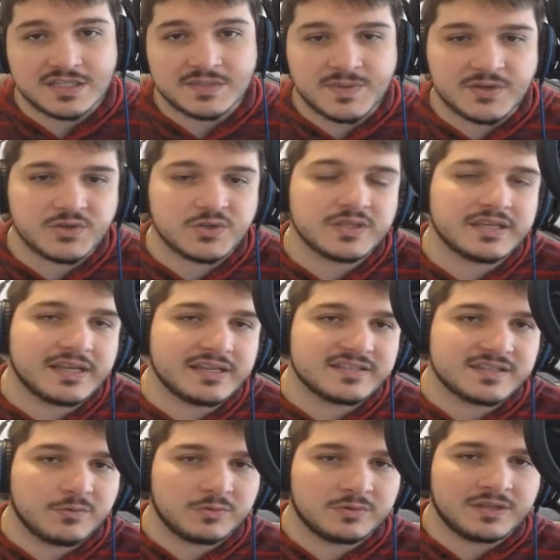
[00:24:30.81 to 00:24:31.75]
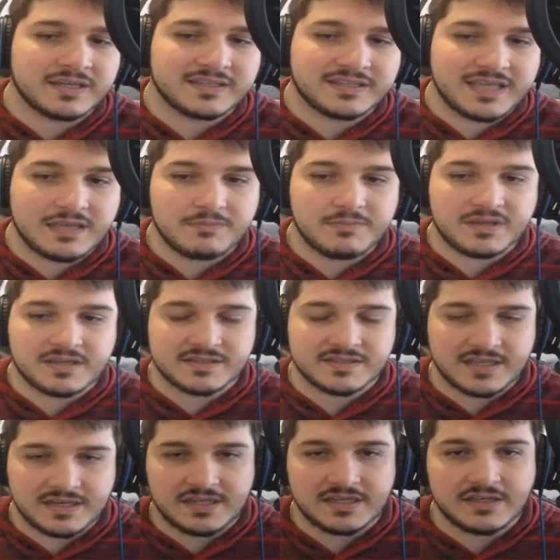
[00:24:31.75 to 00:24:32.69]
especially against someone like King, because
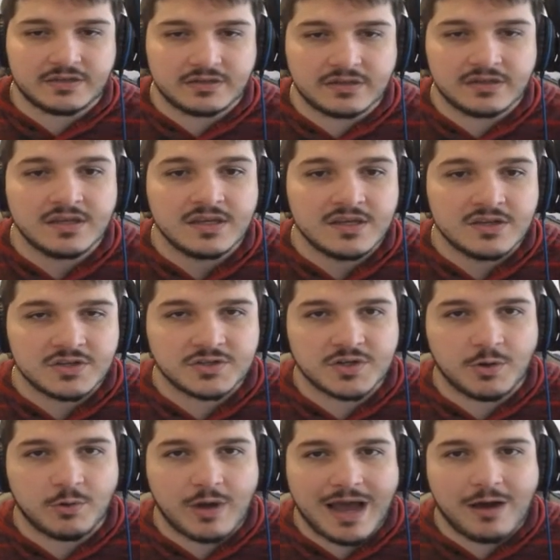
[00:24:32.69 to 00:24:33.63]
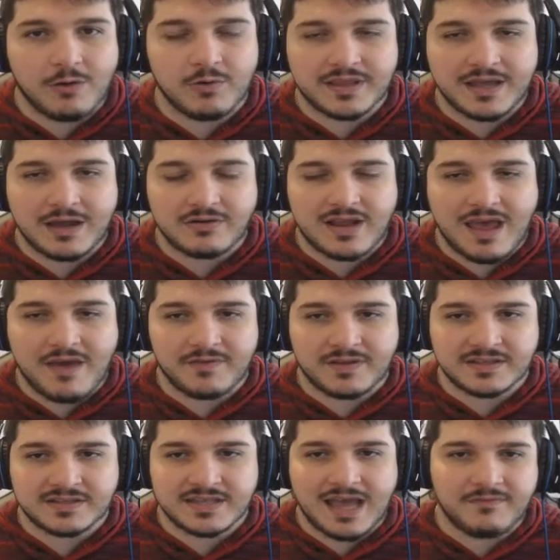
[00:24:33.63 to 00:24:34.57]
then he could show out without
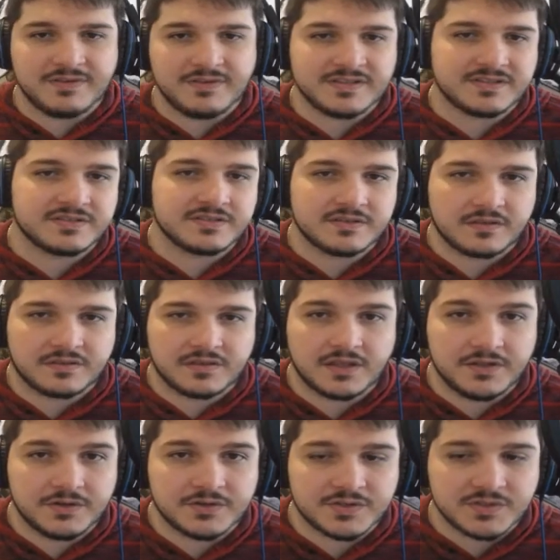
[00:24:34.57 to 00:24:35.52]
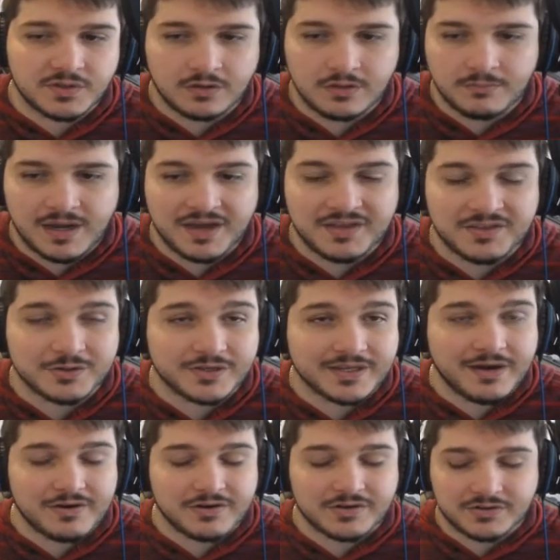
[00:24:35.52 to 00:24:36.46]
having to have his thunder stolen by other
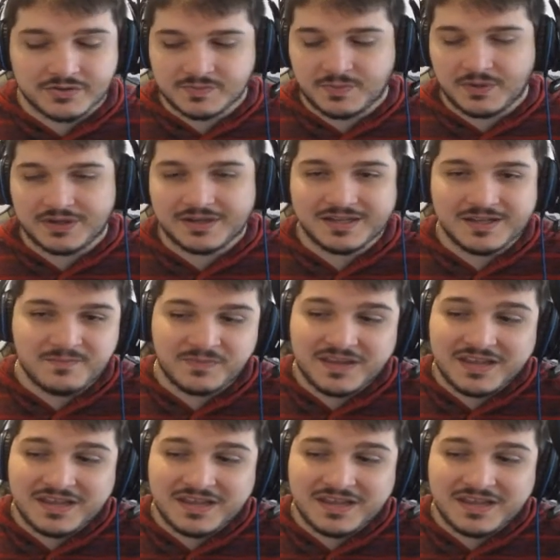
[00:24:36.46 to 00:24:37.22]
characters. And